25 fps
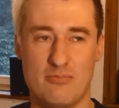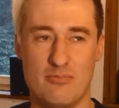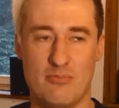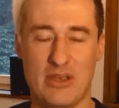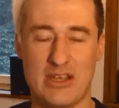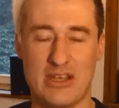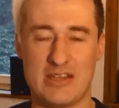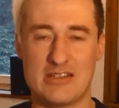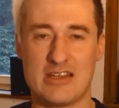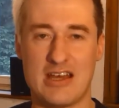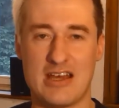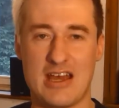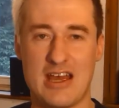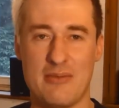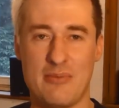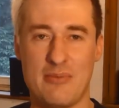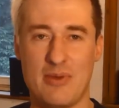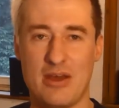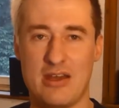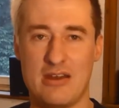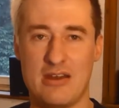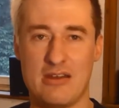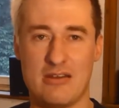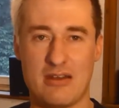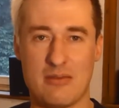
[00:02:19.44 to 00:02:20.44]
big time,
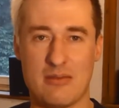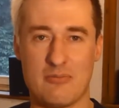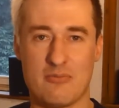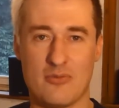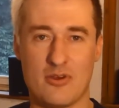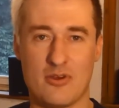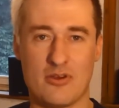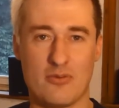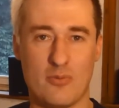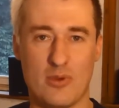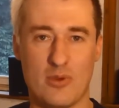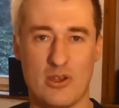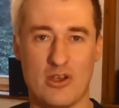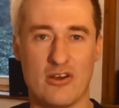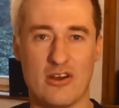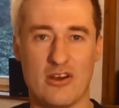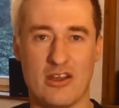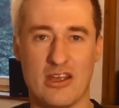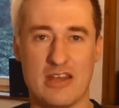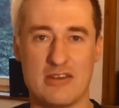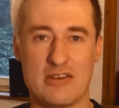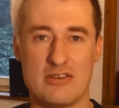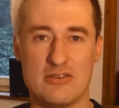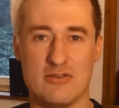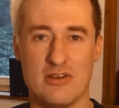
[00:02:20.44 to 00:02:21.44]
and we're gonna
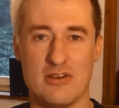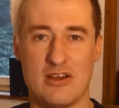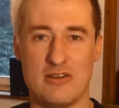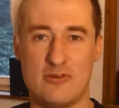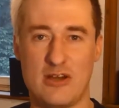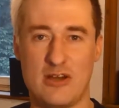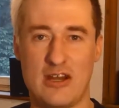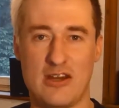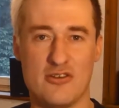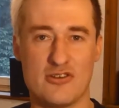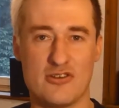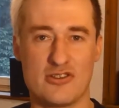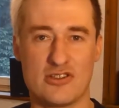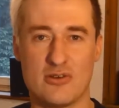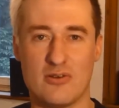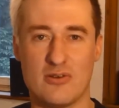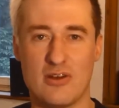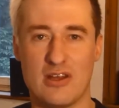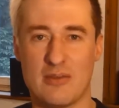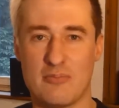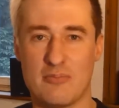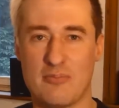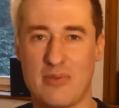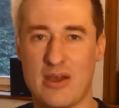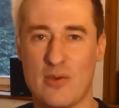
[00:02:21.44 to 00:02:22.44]
get you a radio show
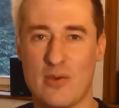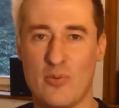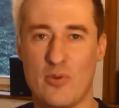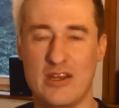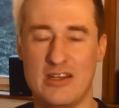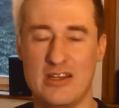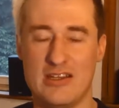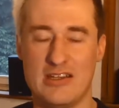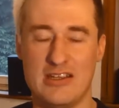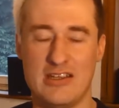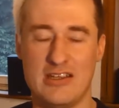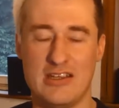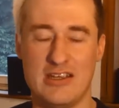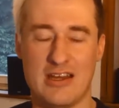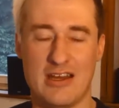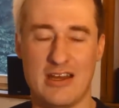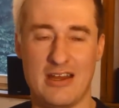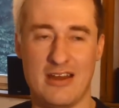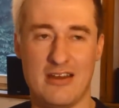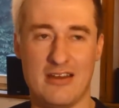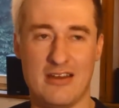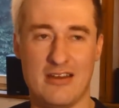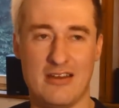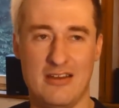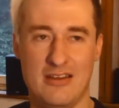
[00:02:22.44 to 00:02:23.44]
like bi-weekly.
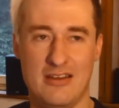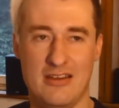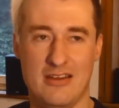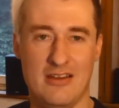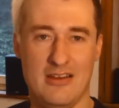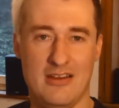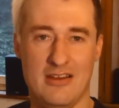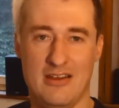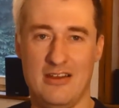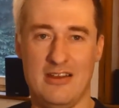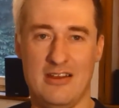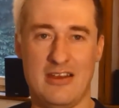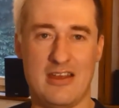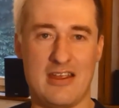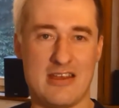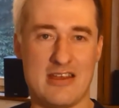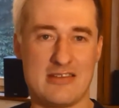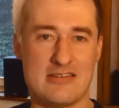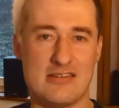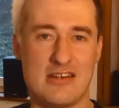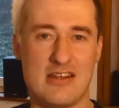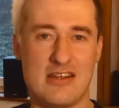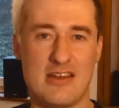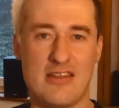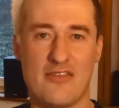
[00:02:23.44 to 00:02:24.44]
And
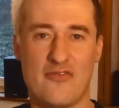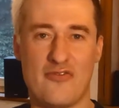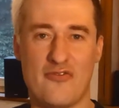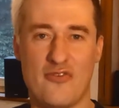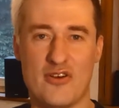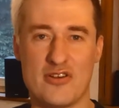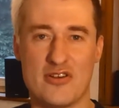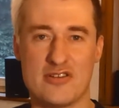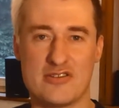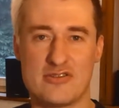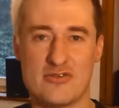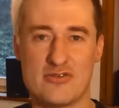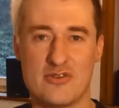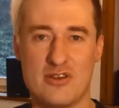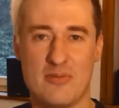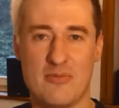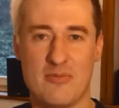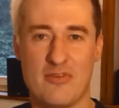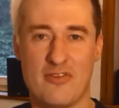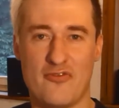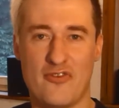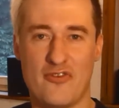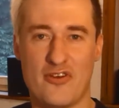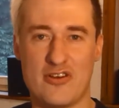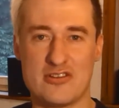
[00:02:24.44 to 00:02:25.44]
yesterday, the first stream,
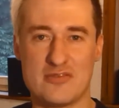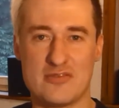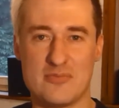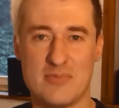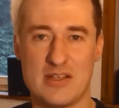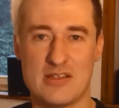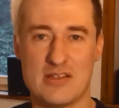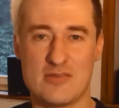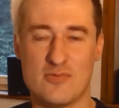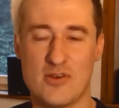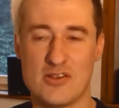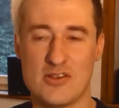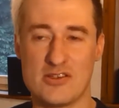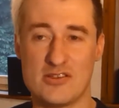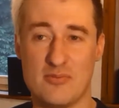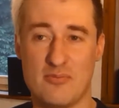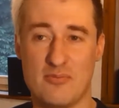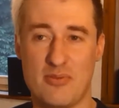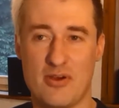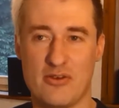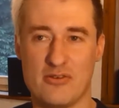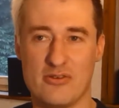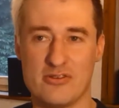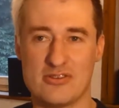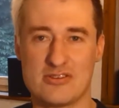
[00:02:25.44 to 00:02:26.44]
the first mix was
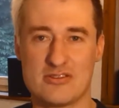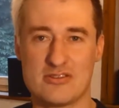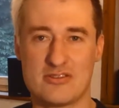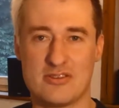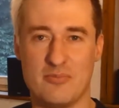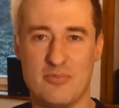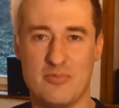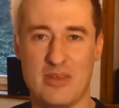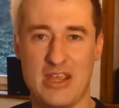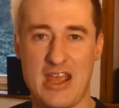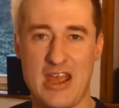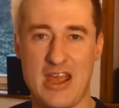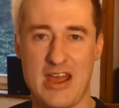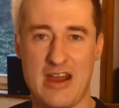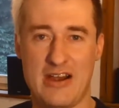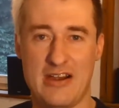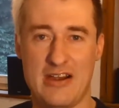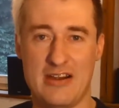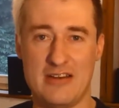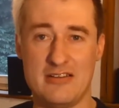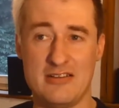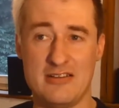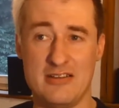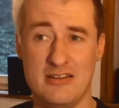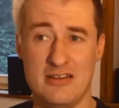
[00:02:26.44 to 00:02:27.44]
supposed to be
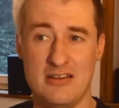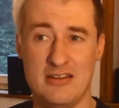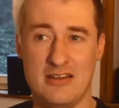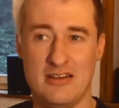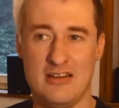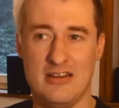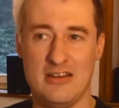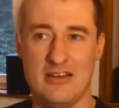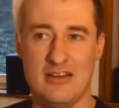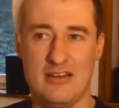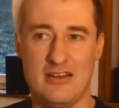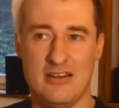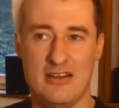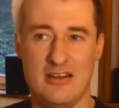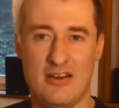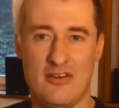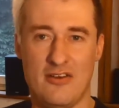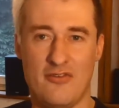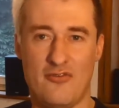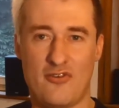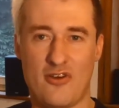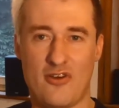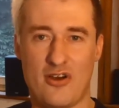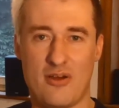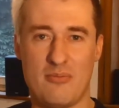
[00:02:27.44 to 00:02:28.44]
aired
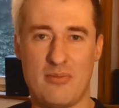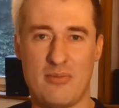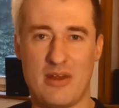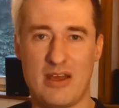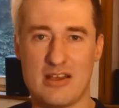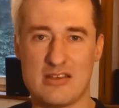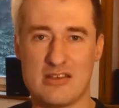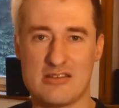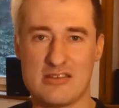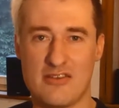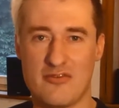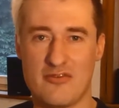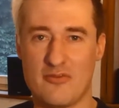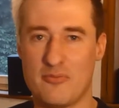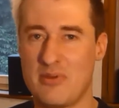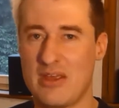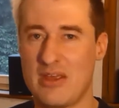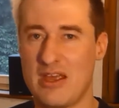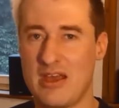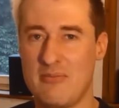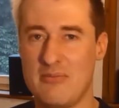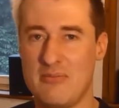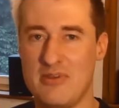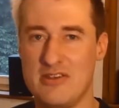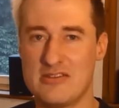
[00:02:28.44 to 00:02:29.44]
from like 7
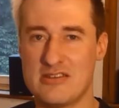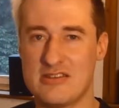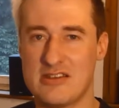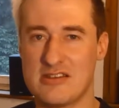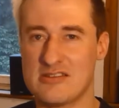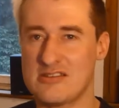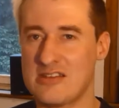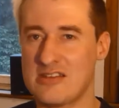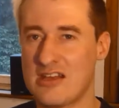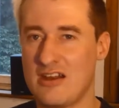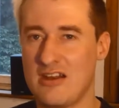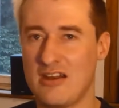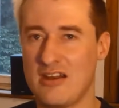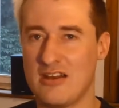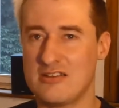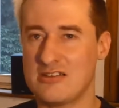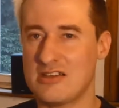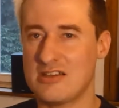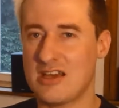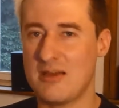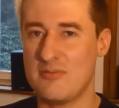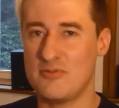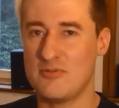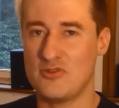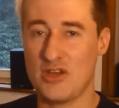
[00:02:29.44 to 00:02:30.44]
p.m. Eastern Standard
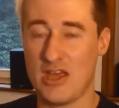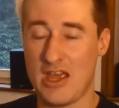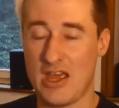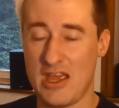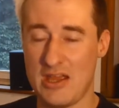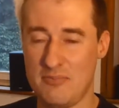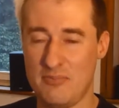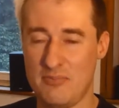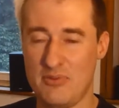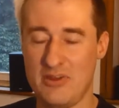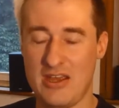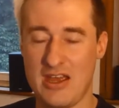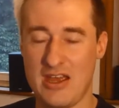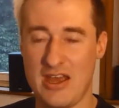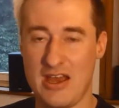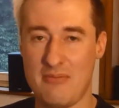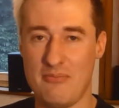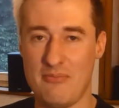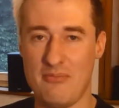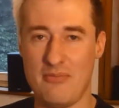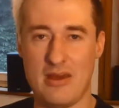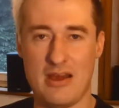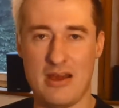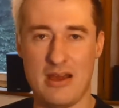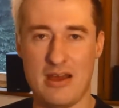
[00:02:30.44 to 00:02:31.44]
Time to 8
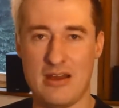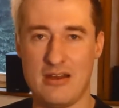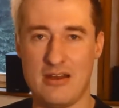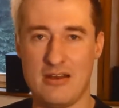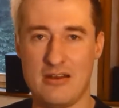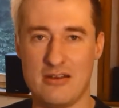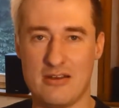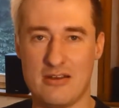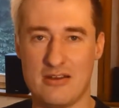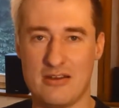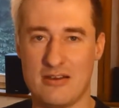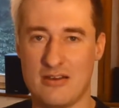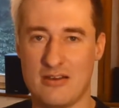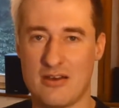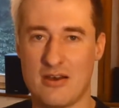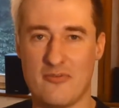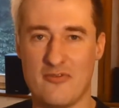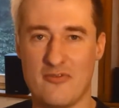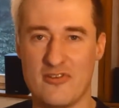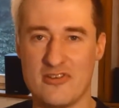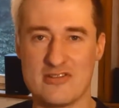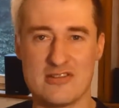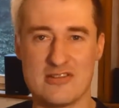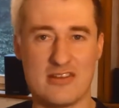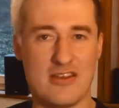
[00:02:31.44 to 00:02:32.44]
p.m. And
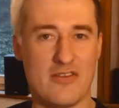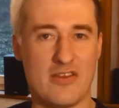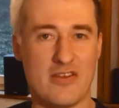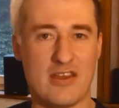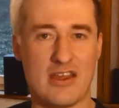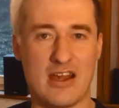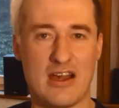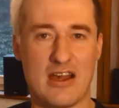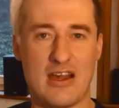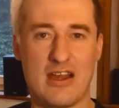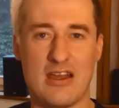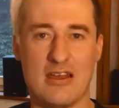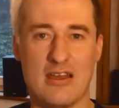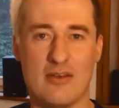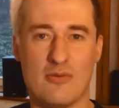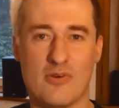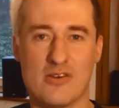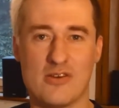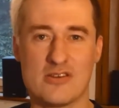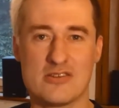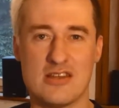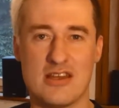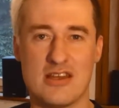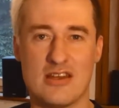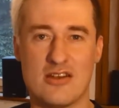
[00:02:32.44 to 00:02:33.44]
obviously the guy
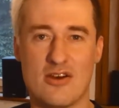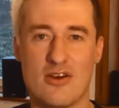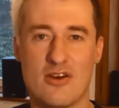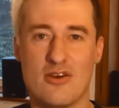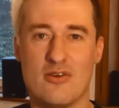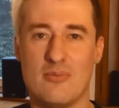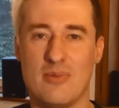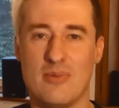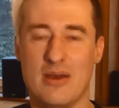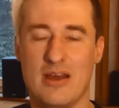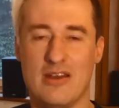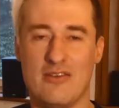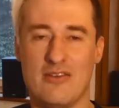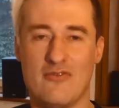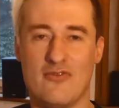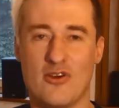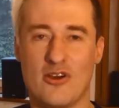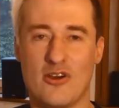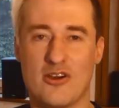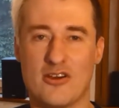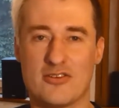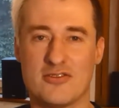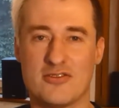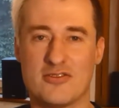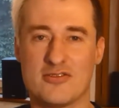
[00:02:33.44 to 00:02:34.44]
wasn't at home and
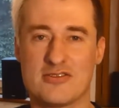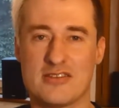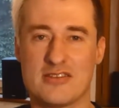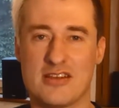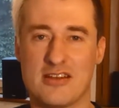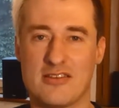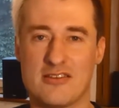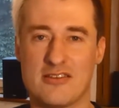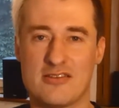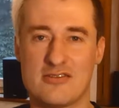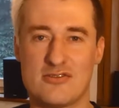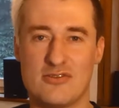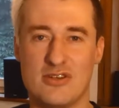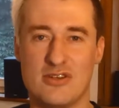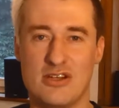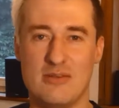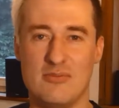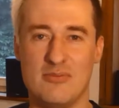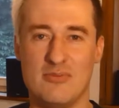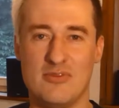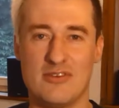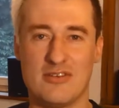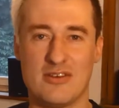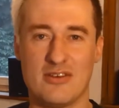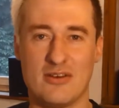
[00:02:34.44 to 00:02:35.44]
forgot to start the
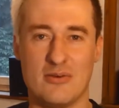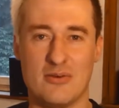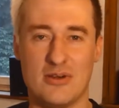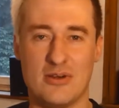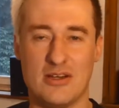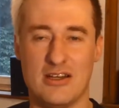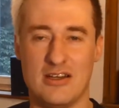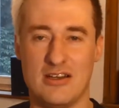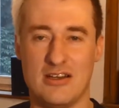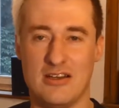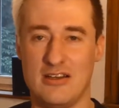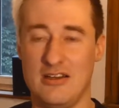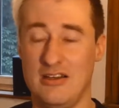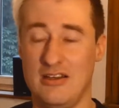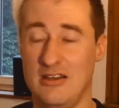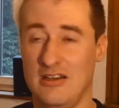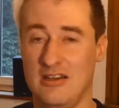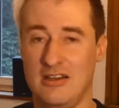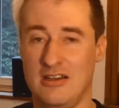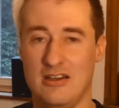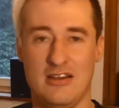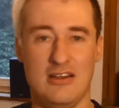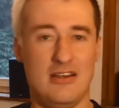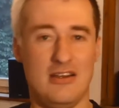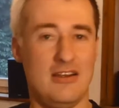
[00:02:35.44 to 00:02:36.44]
stream. So
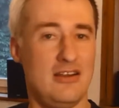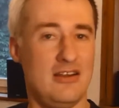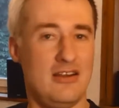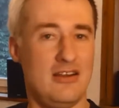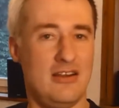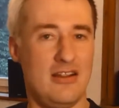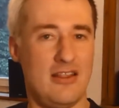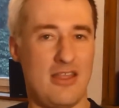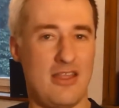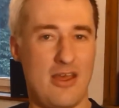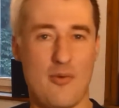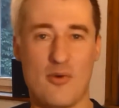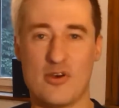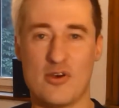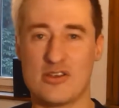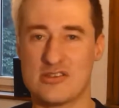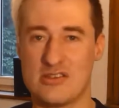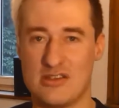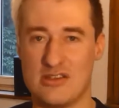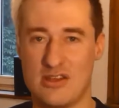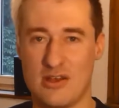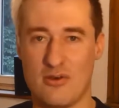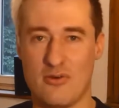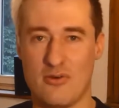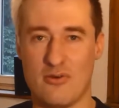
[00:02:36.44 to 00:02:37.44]
there was
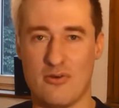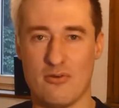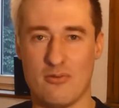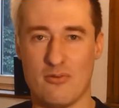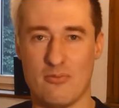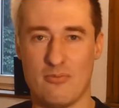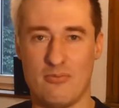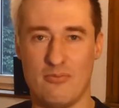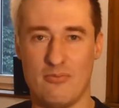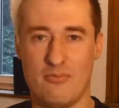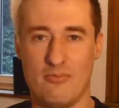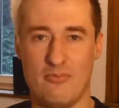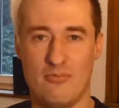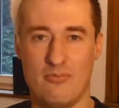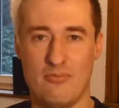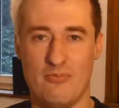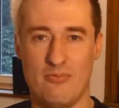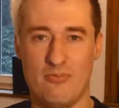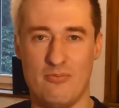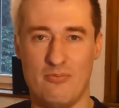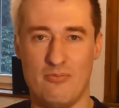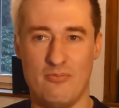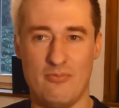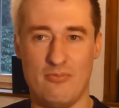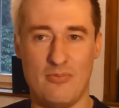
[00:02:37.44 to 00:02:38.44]
no
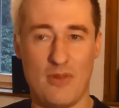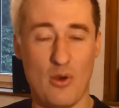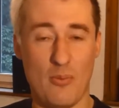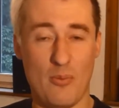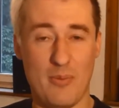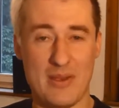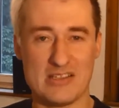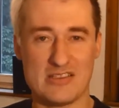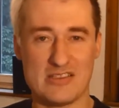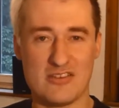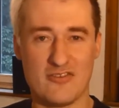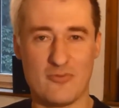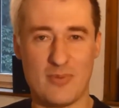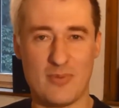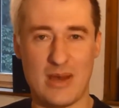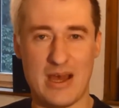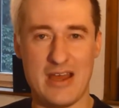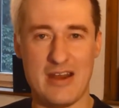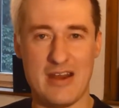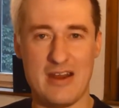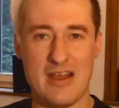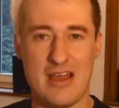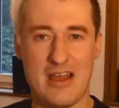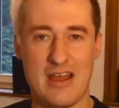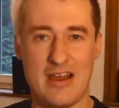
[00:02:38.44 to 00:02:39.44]
mix of
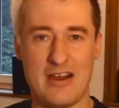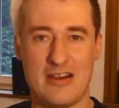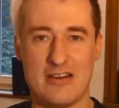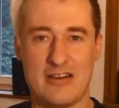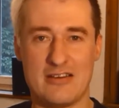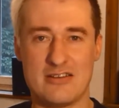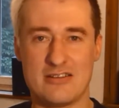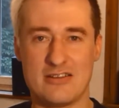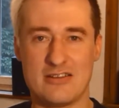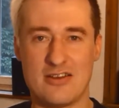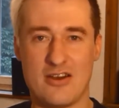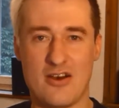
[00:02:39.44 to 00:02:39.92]
mine aired